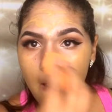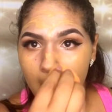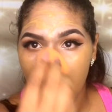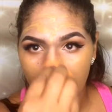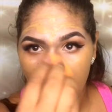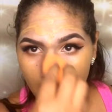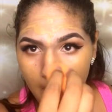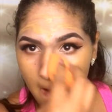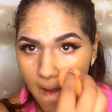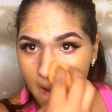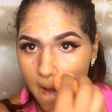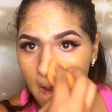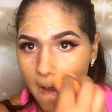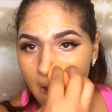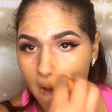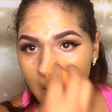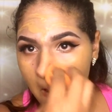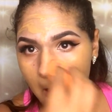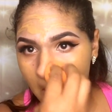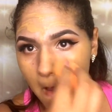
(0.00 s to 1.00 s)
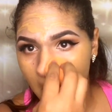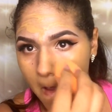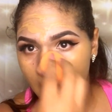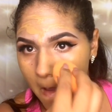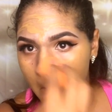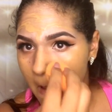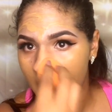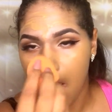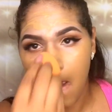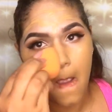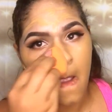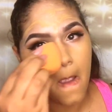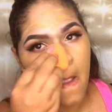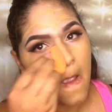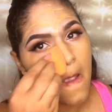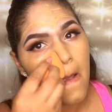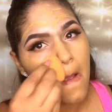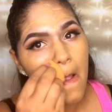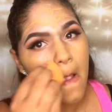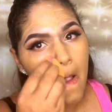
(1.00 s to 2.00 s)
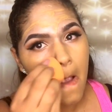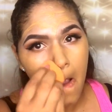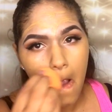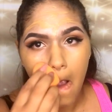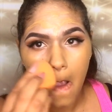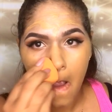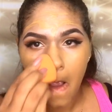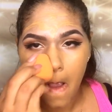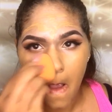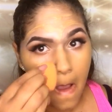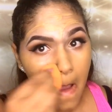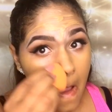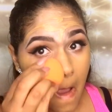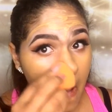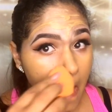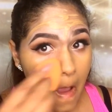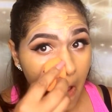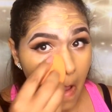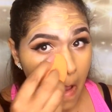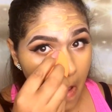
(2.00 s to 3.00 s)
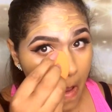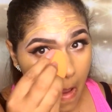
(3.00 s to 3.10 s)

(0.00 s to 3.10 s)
I used the Pro